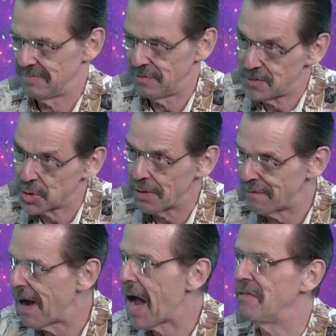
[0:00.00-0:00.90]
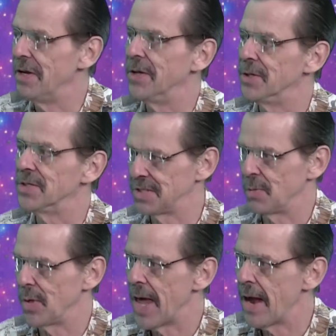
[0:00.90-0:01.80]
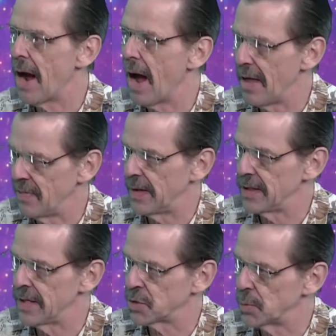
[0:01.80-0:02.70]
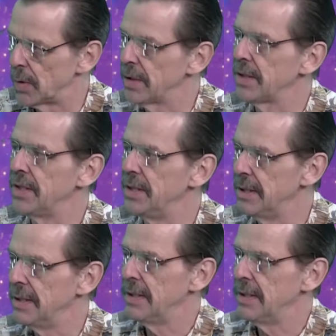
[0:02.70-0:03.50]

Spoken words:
certainly 5 years with AI that it's really